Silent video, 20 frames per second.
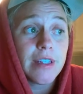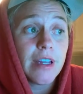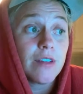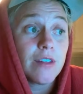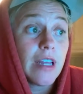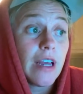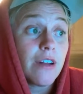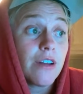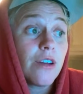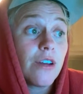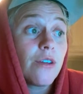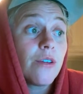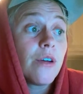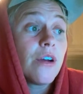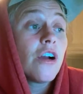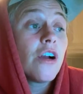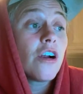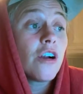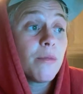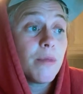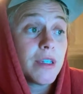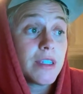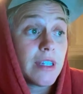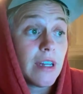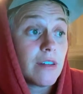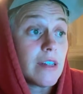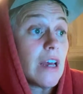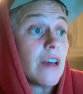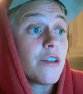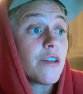Del Tondo, or Miss
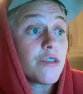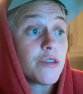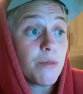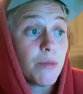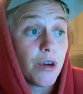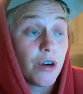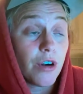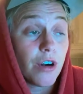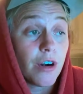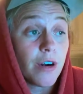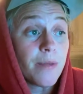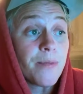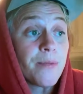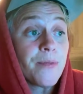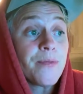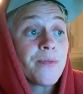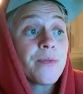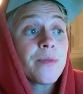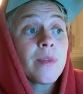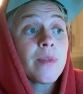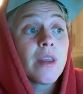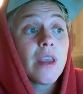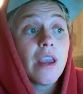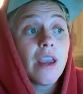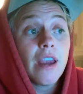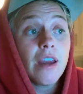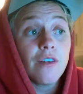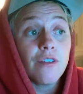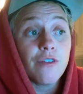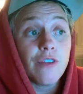Del Tondo's murder,
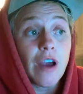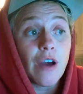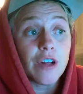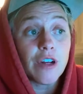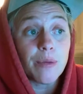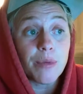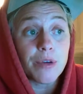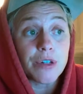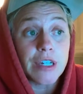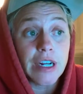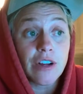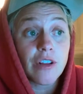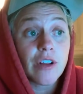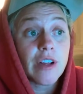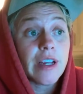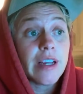and found it particularly